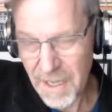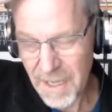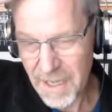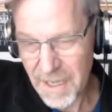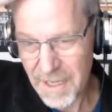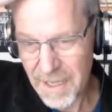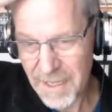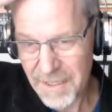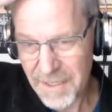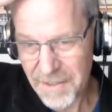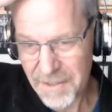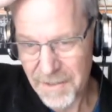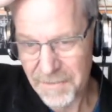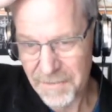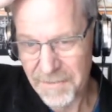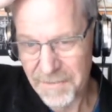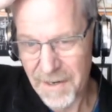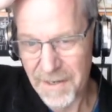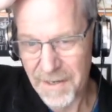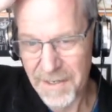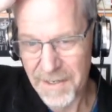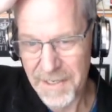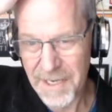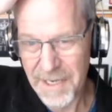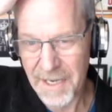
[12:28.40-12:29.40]

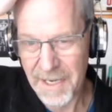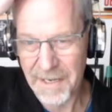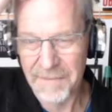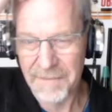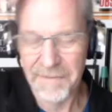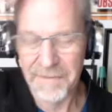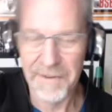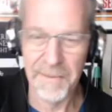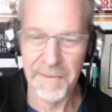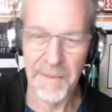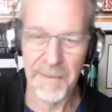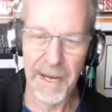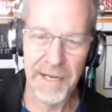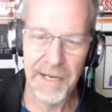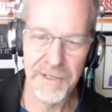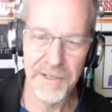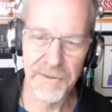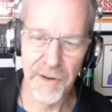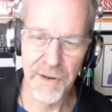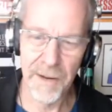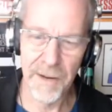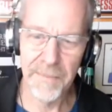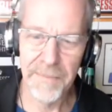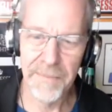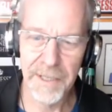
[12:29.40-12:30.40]
insofar as taking it from the
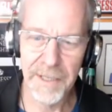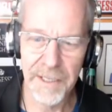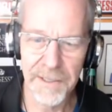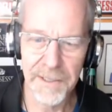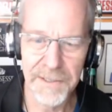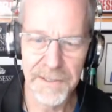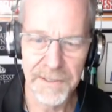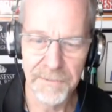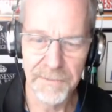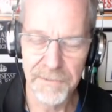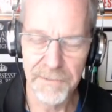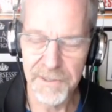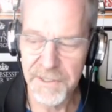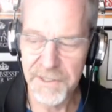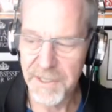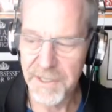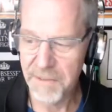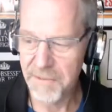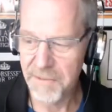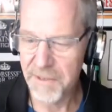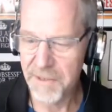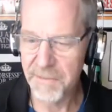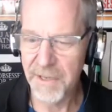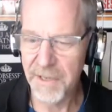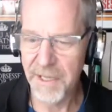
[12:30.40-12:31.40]
backdrop, because it would
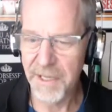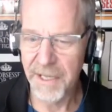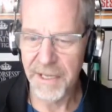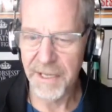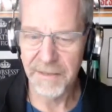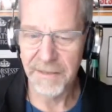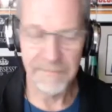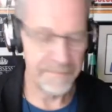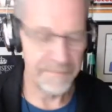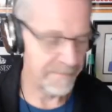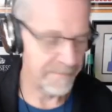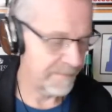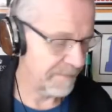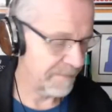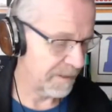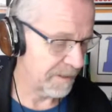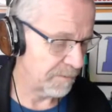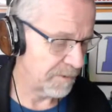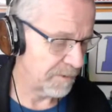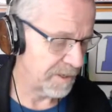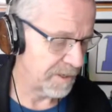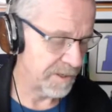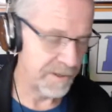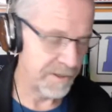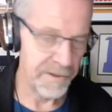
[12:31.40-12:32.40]
seem to me that it
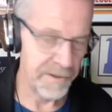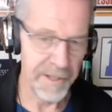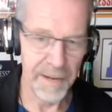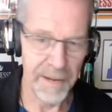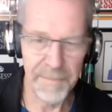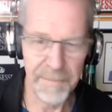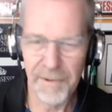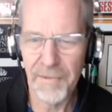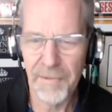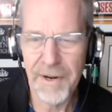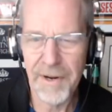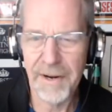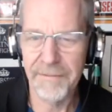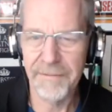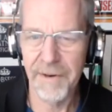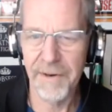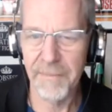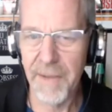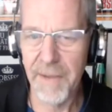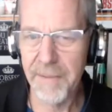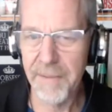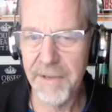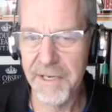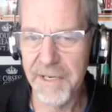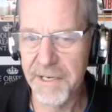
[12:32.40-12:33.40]
wouldn't do that. But whatever,
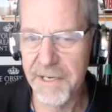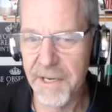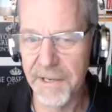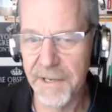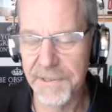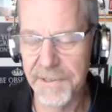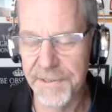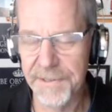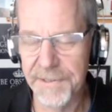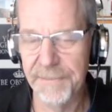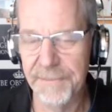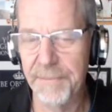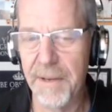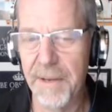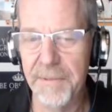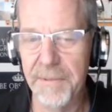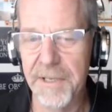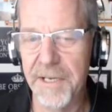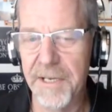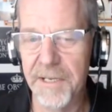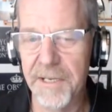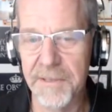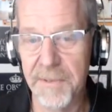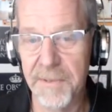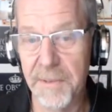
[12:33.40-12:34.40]
maybe it does. Maybe it
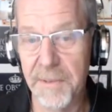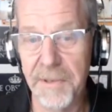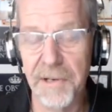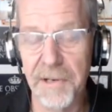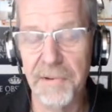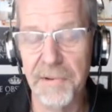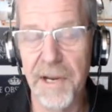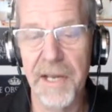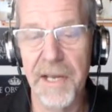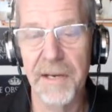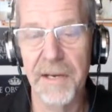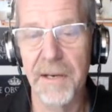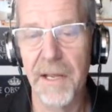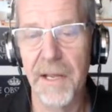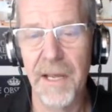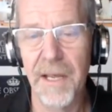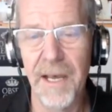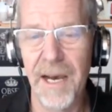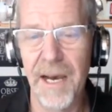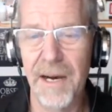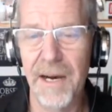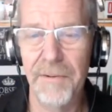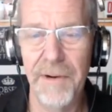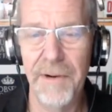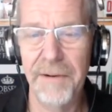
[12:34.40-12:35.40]
does. Maybe you're right.
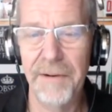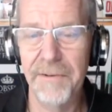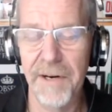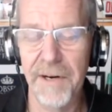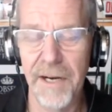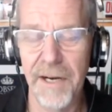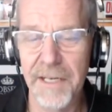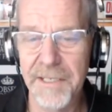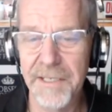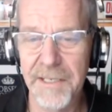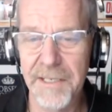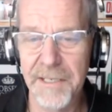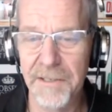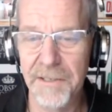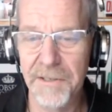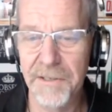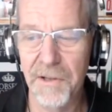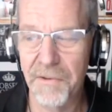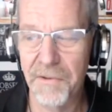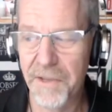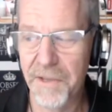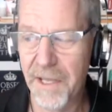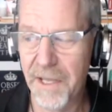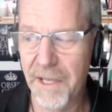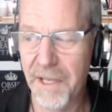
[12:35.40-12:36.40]
However, I still
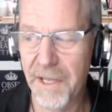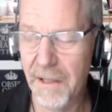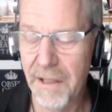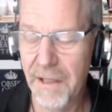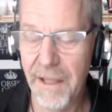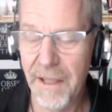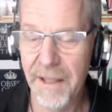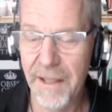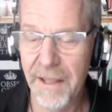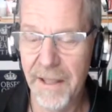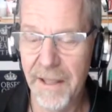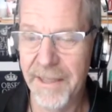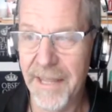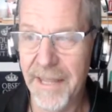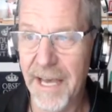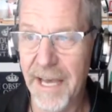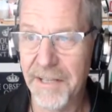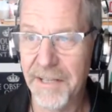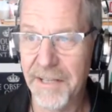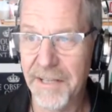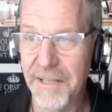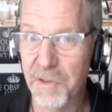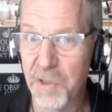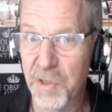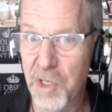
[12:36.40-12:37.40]
don't think that
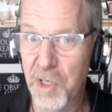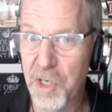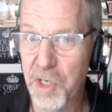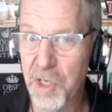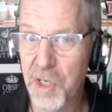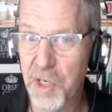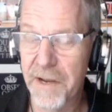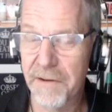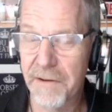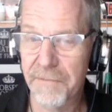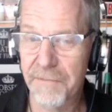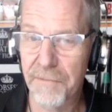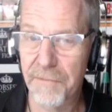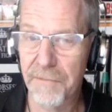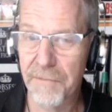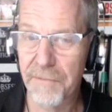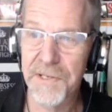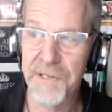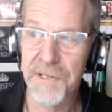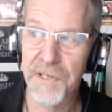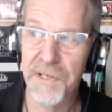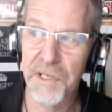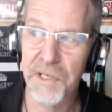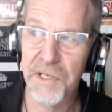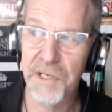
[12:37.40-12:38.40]
that's a good enough
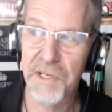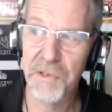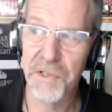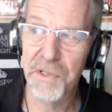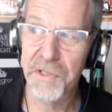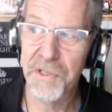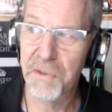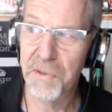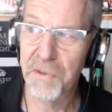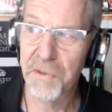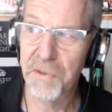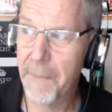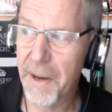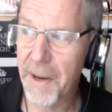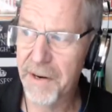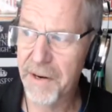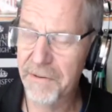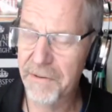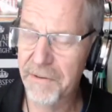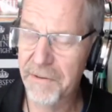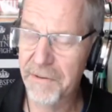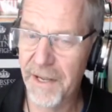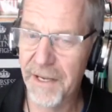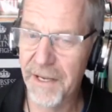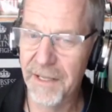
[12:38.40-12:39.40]
reason to use
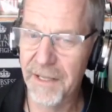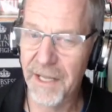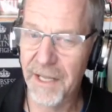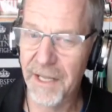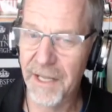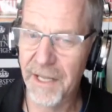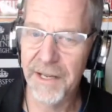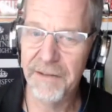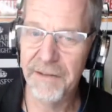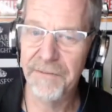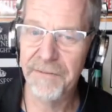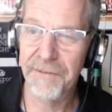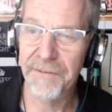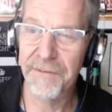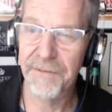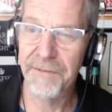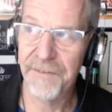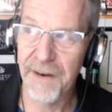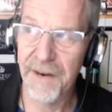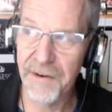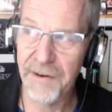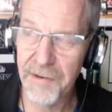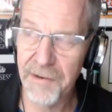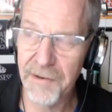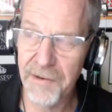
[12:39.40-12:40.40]
butterfly lighting for
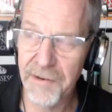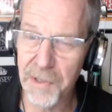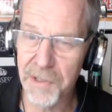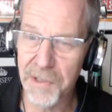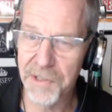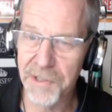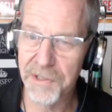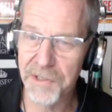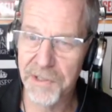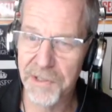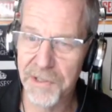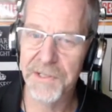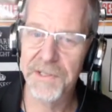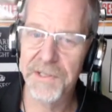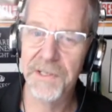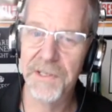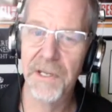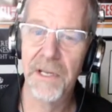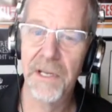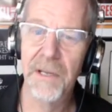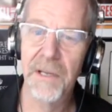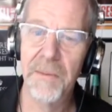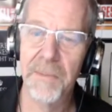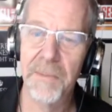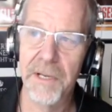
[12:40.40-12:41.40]
fairy portraits,
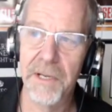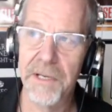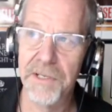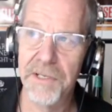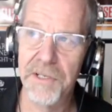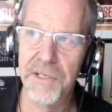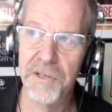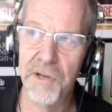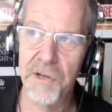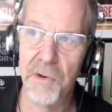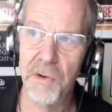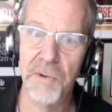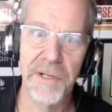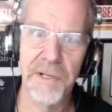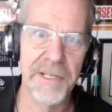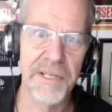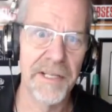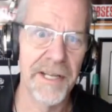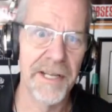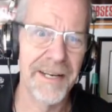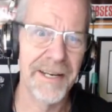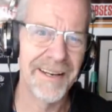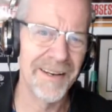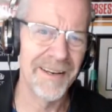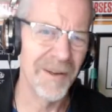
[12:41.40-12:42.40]
because you don't want the
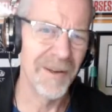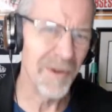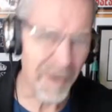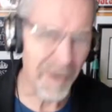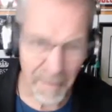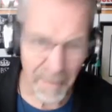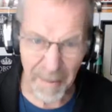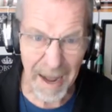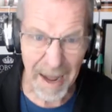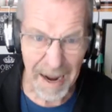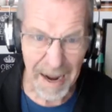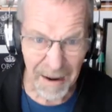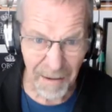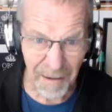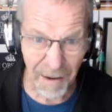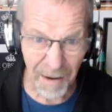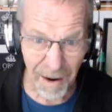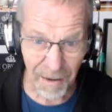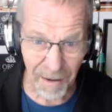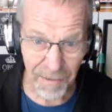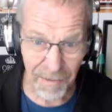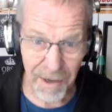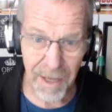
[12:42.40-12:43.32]
lighting to go in the background.